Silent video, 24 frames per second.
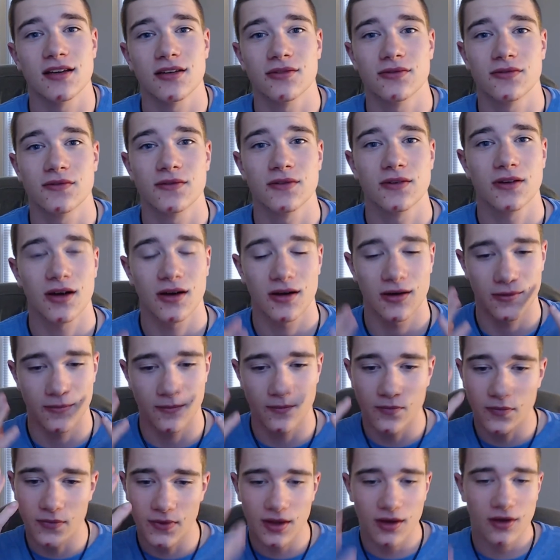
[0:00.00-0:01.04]
of
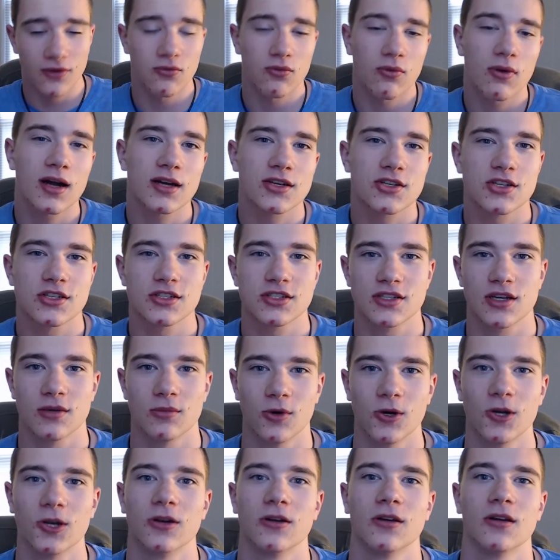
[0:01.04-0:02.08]
watching
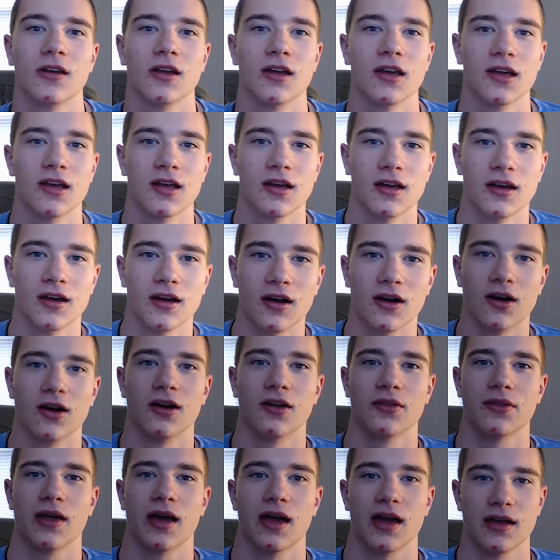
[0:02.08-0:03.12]
someone
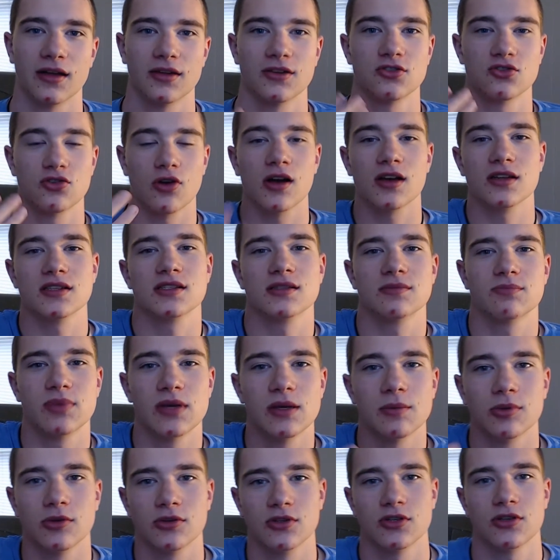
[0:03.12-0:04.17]
that draws the
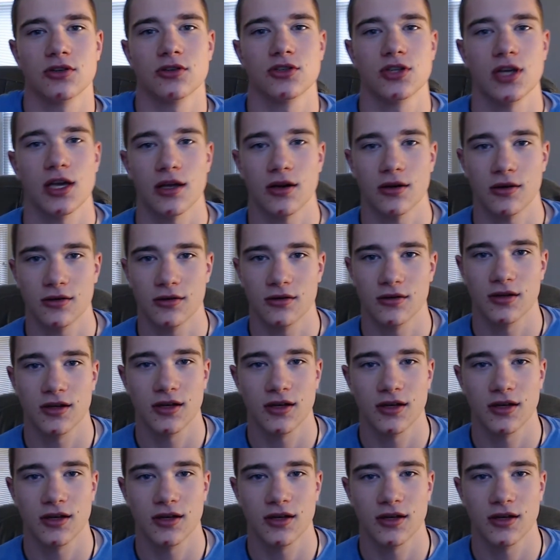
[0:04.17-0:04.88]
people to your channel.